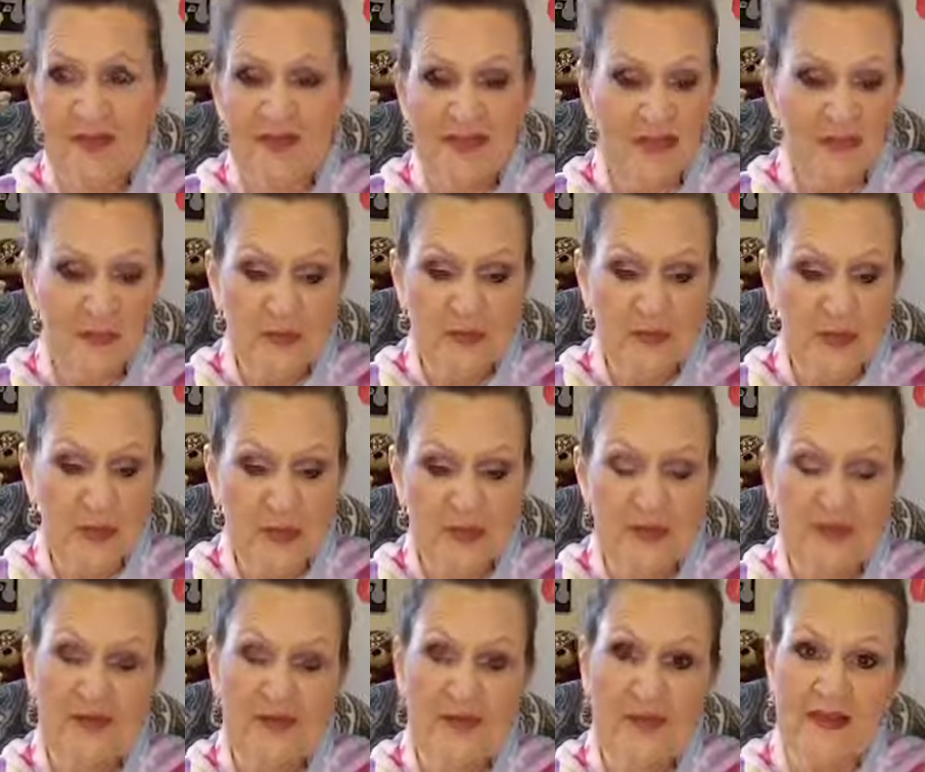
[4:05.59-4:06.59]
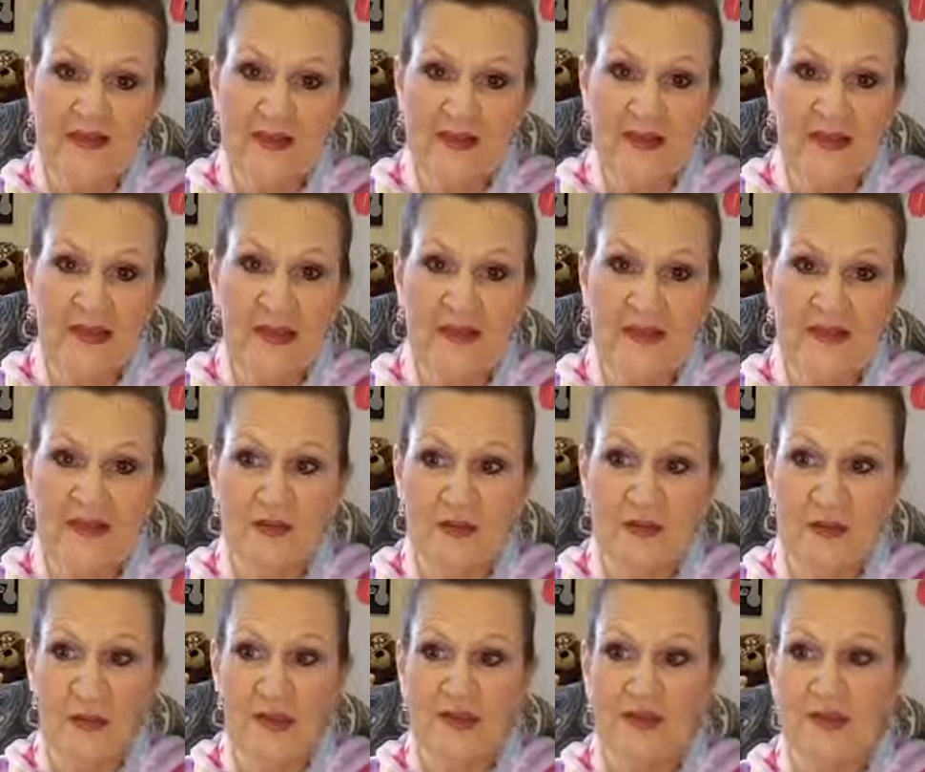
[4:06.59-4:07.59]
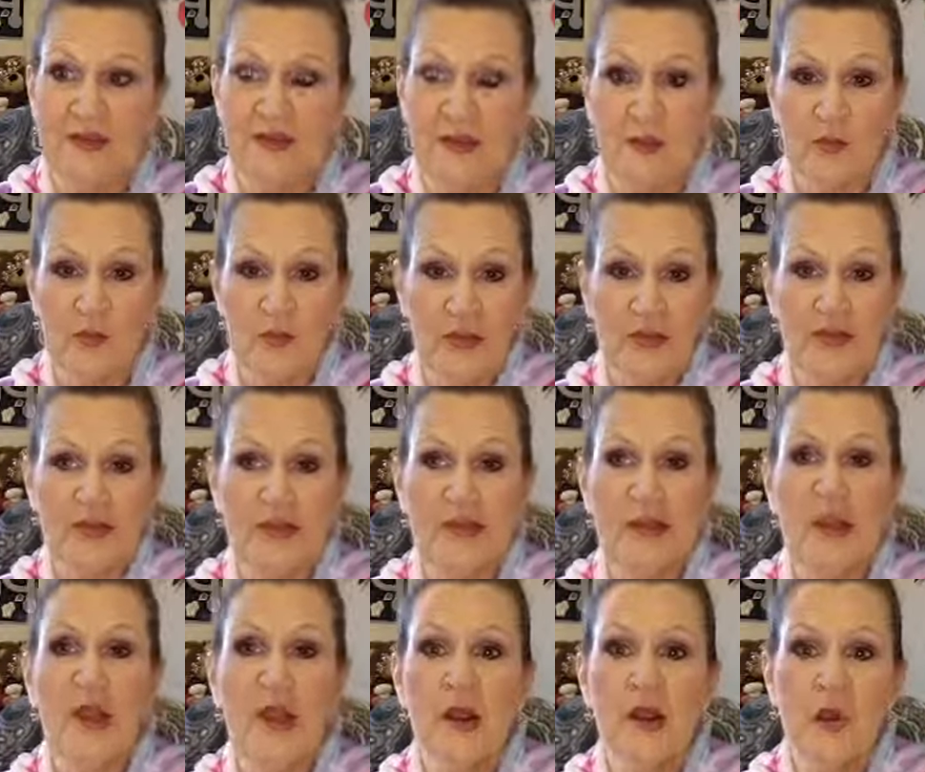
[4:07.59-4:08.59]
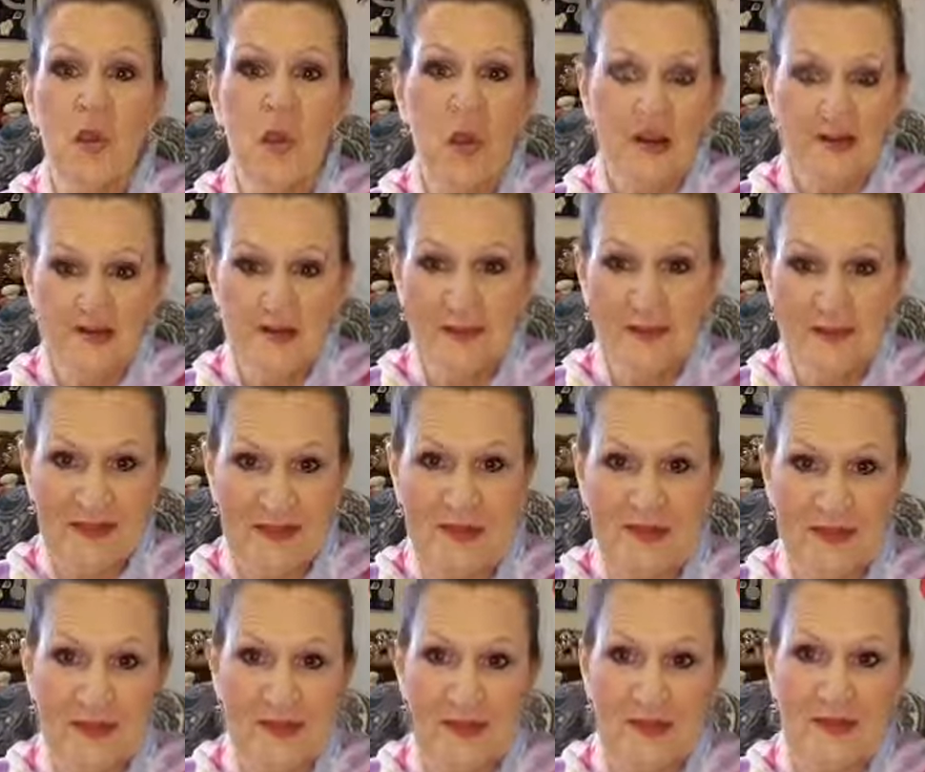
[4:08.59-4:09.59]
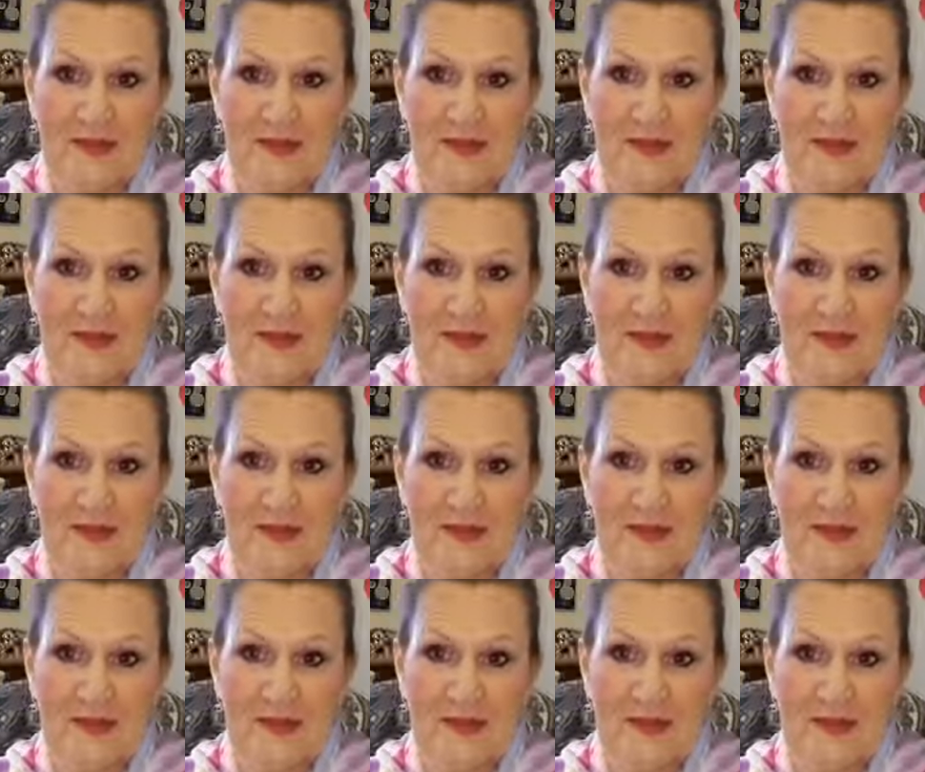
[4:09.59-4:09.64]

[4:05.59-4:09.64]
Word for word: That's one of the quickest, fastest, easiest ways to get really quantum leaps